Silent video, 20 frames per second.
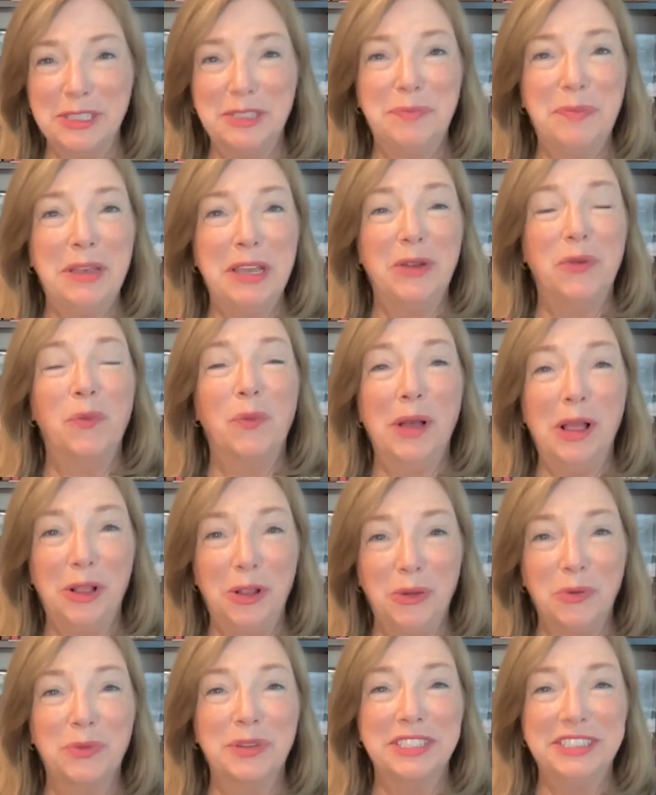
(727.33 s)
is being
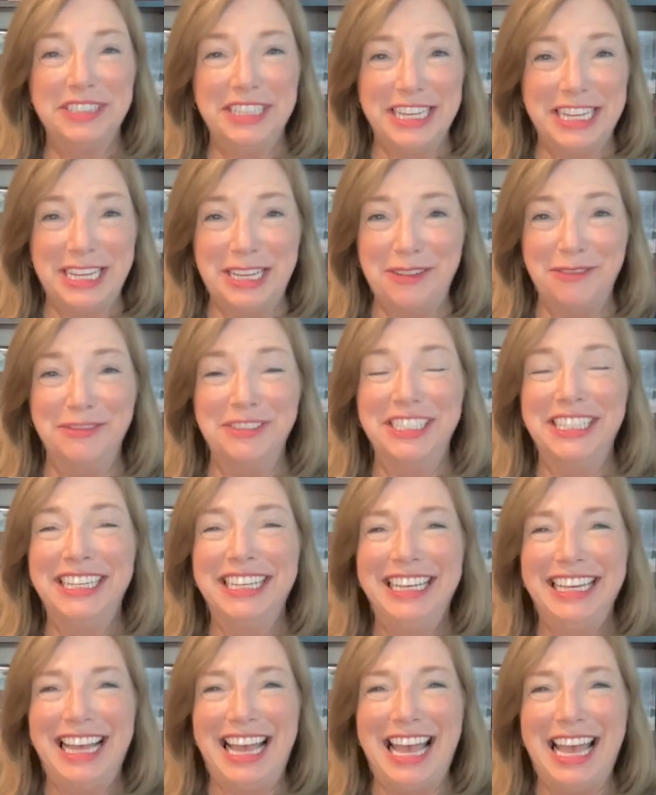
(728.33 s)
well received.
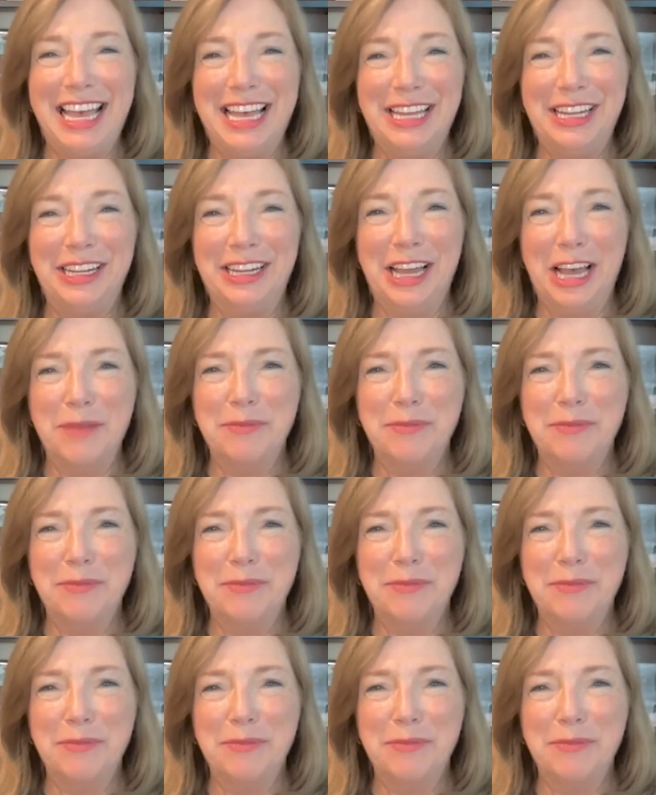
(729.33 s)
And